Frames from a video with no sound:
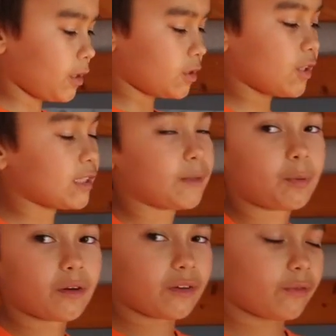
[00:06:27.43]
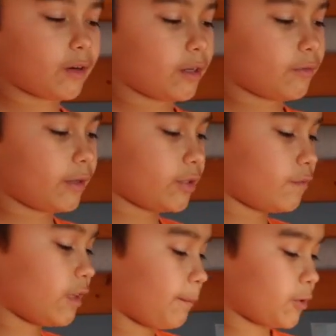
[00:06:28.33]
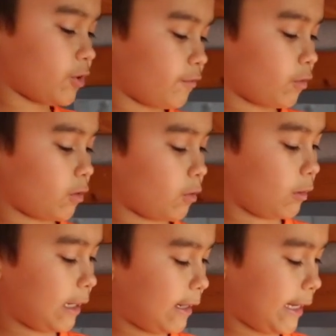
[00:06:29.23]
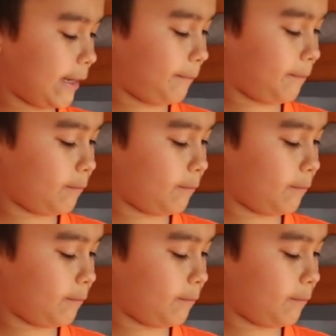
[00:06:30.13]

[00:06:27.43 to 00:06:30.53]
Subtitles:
So that's the perfect range of temperature for a little guy like him,